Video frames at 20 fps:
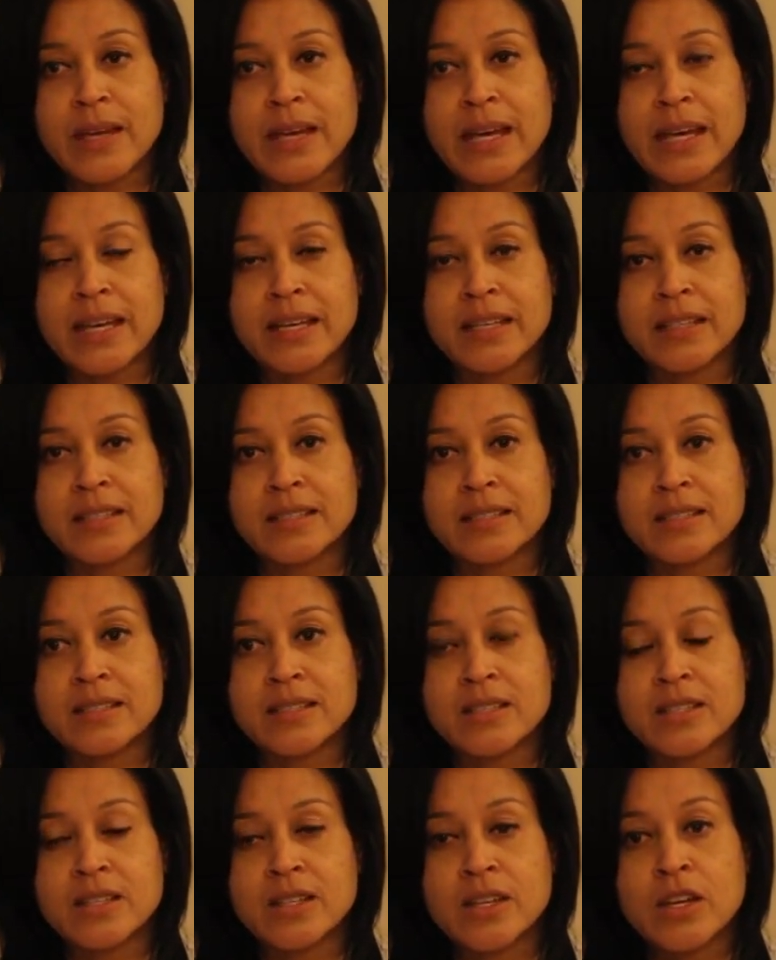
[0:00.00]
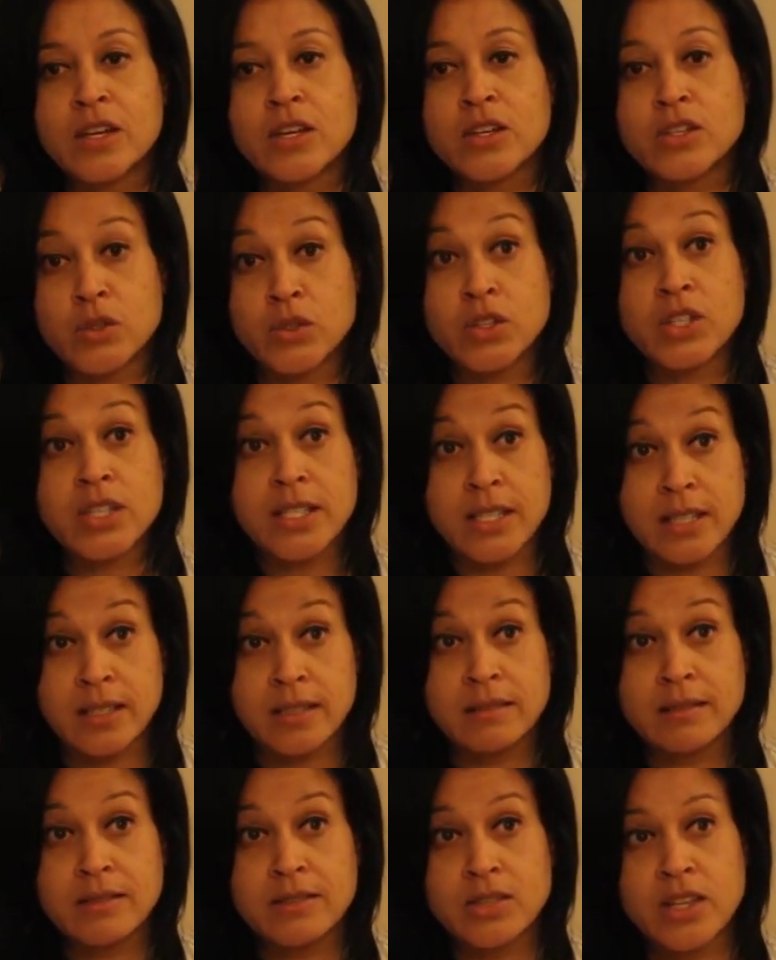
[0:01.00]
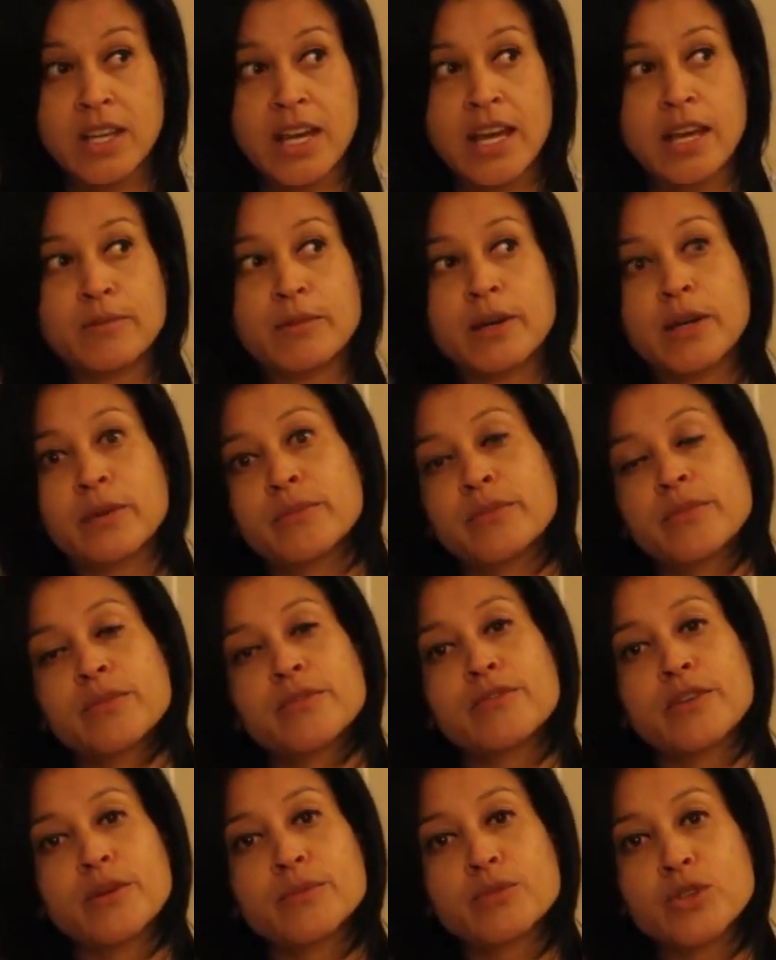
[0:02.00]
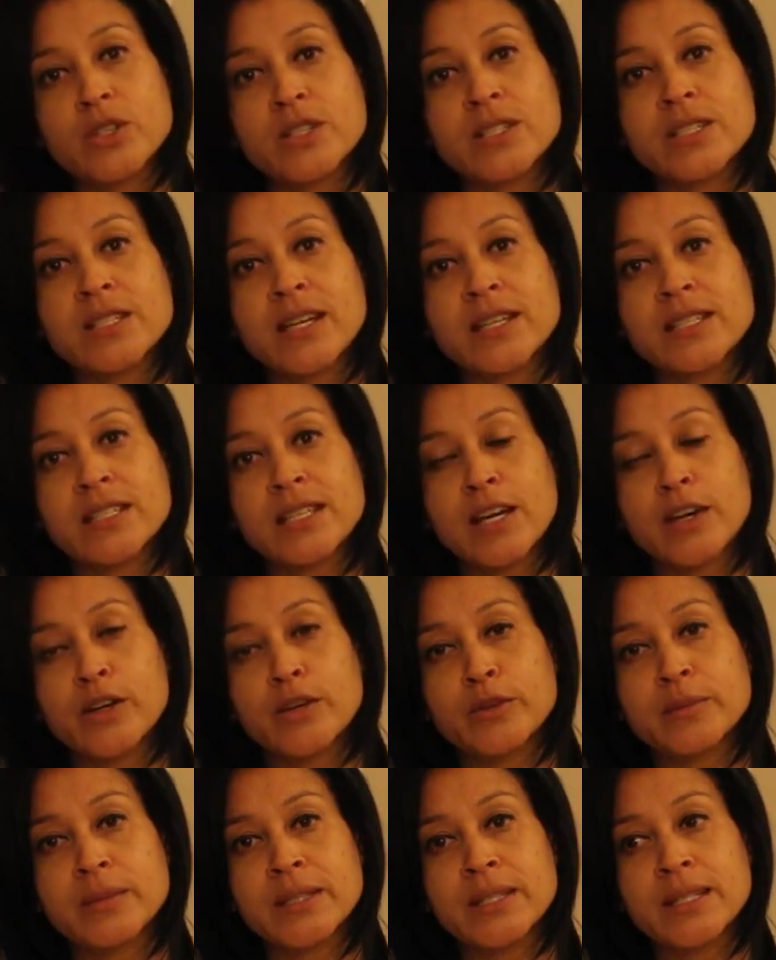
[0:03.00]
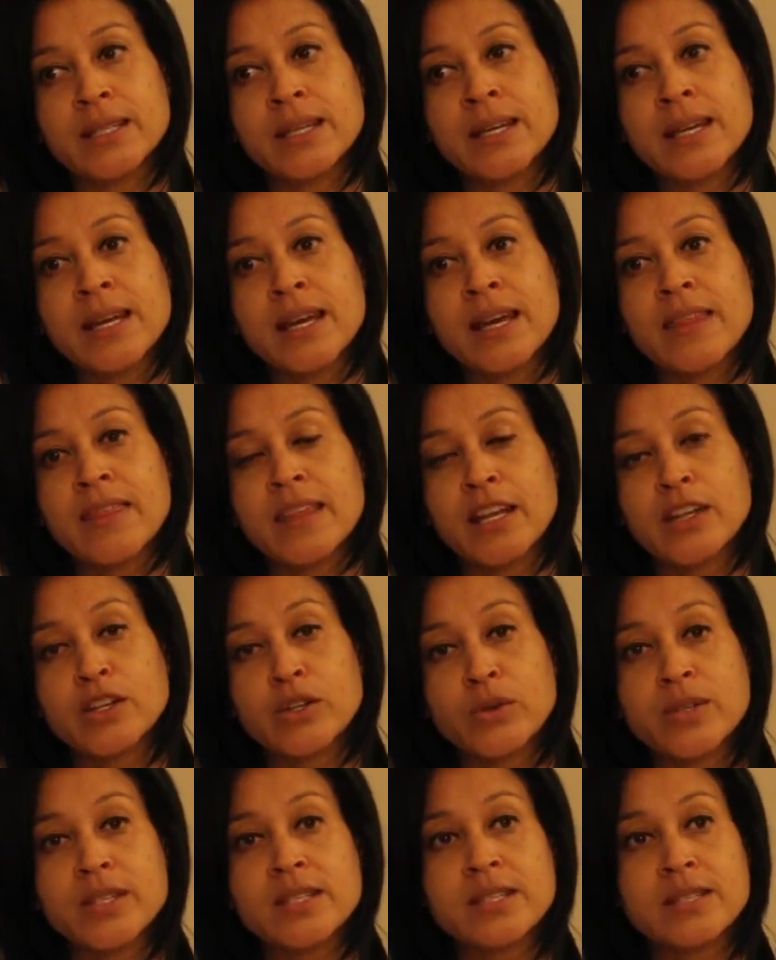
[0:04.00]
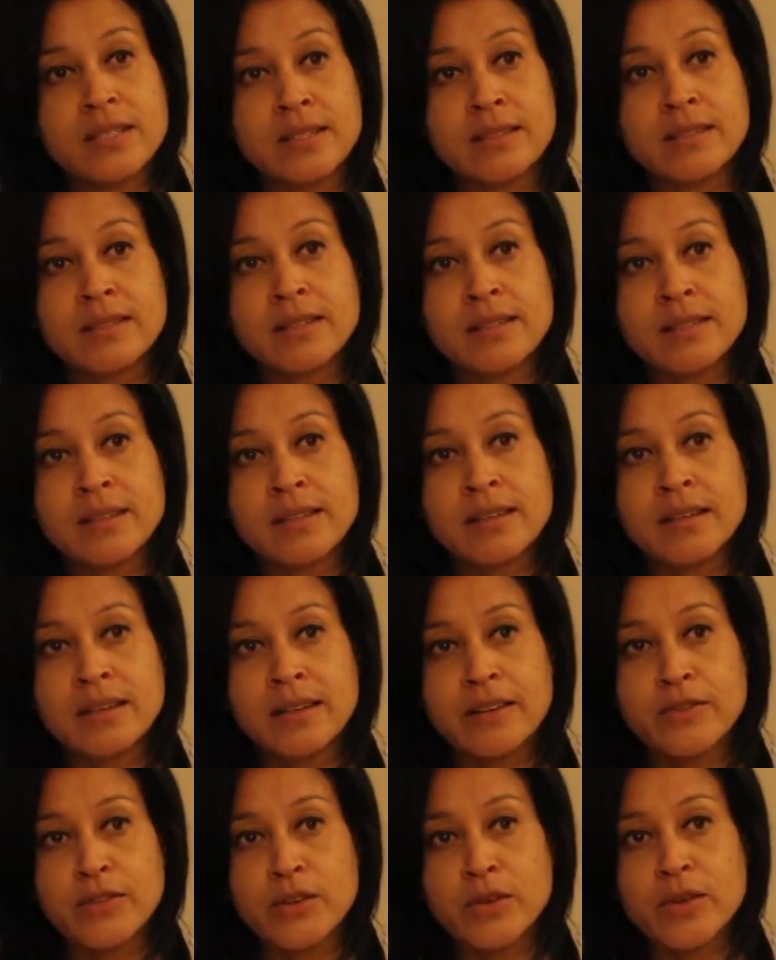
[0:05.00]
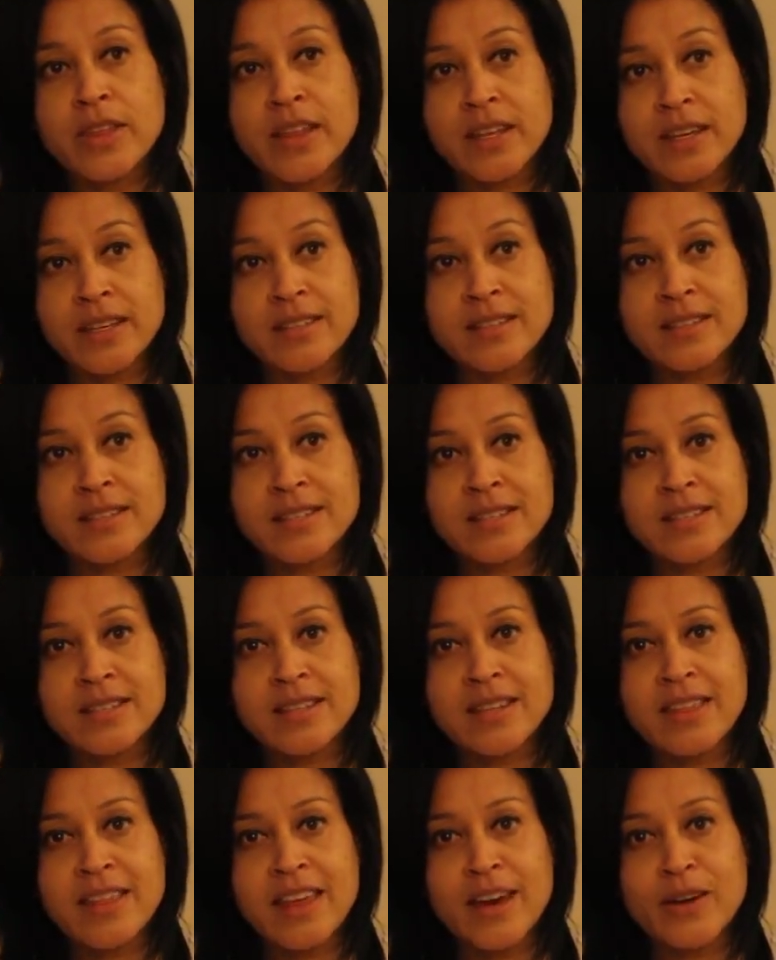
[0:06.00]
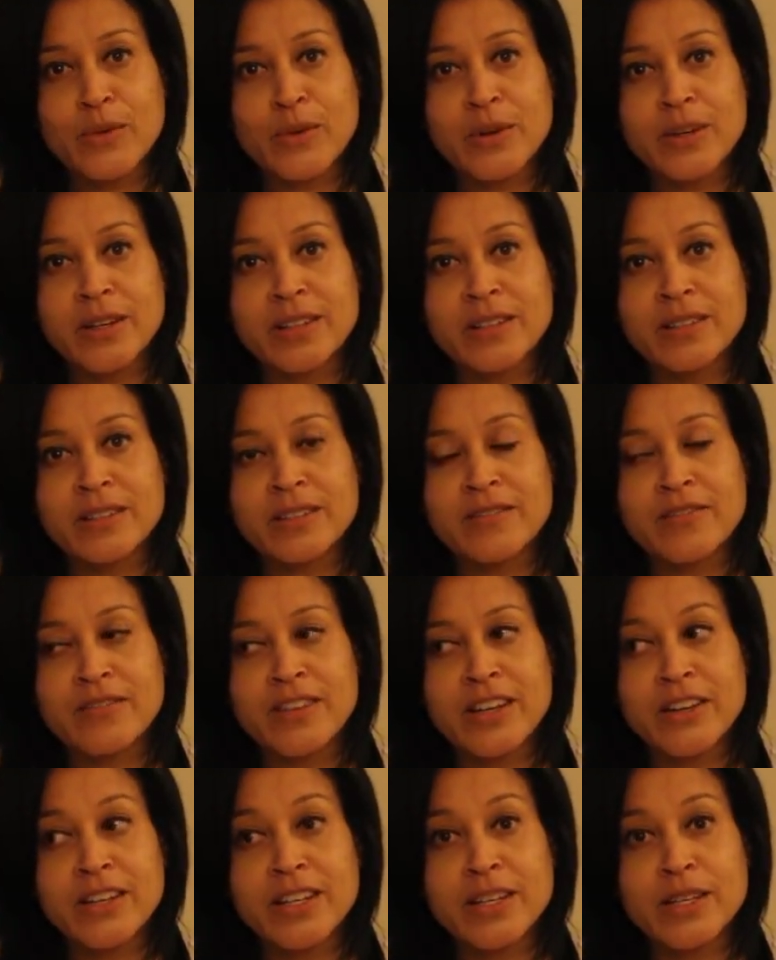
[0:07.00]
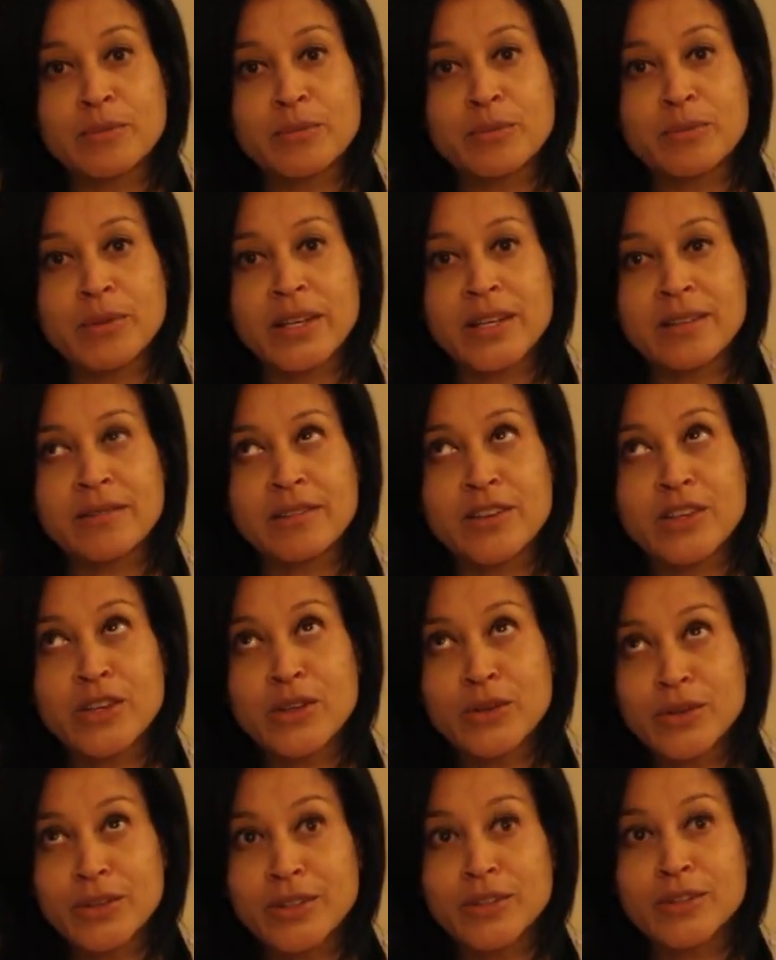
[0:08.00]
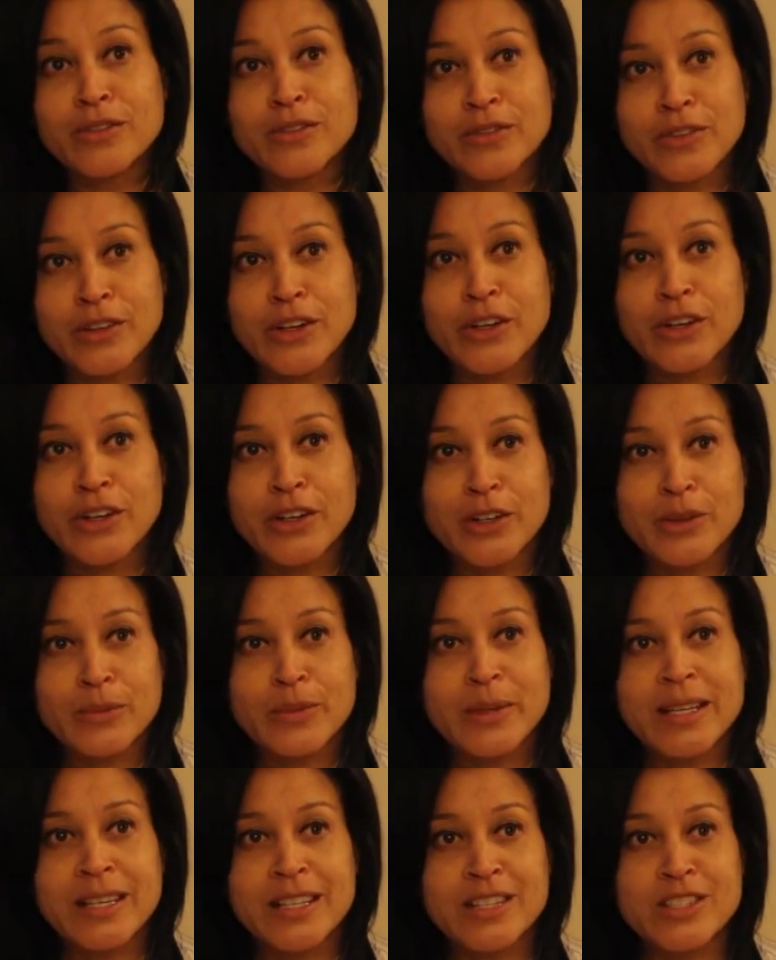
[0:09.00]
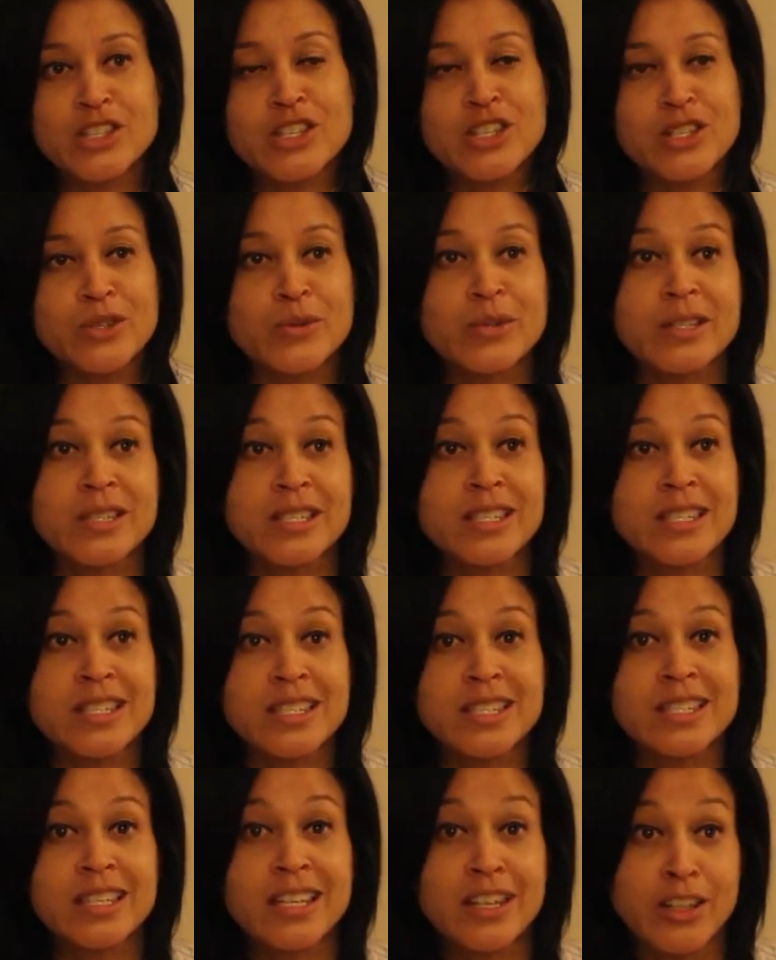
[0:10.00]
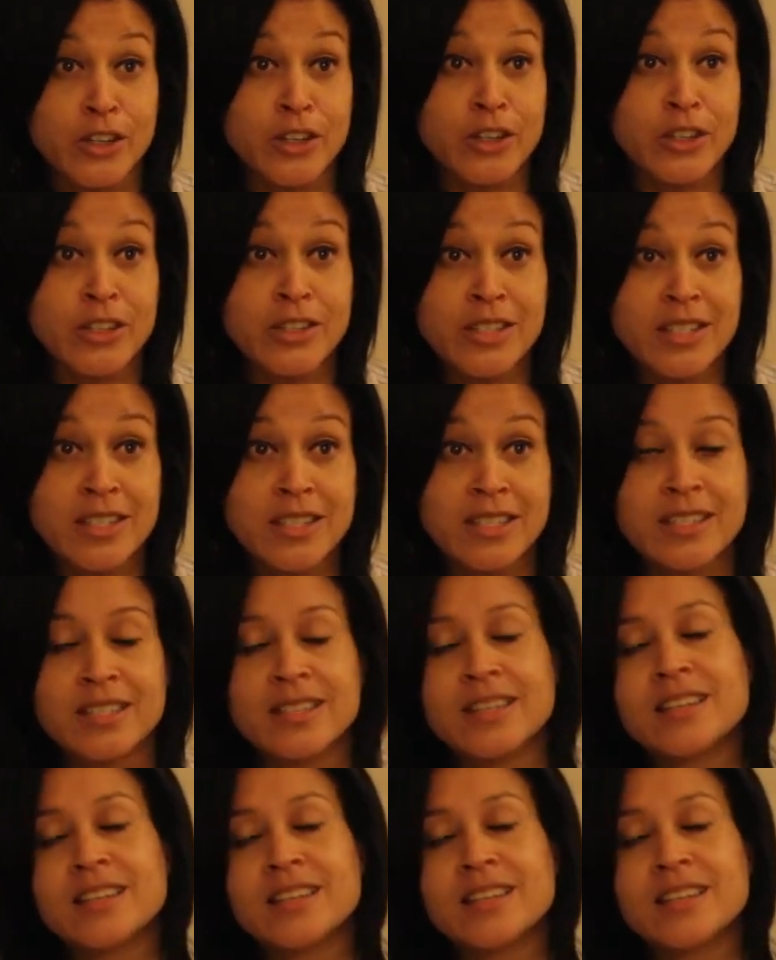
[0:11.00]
And so she did. She came up from Trinidad to help me. Then I noticed a few things that were very peculiar for her because she was a nurse.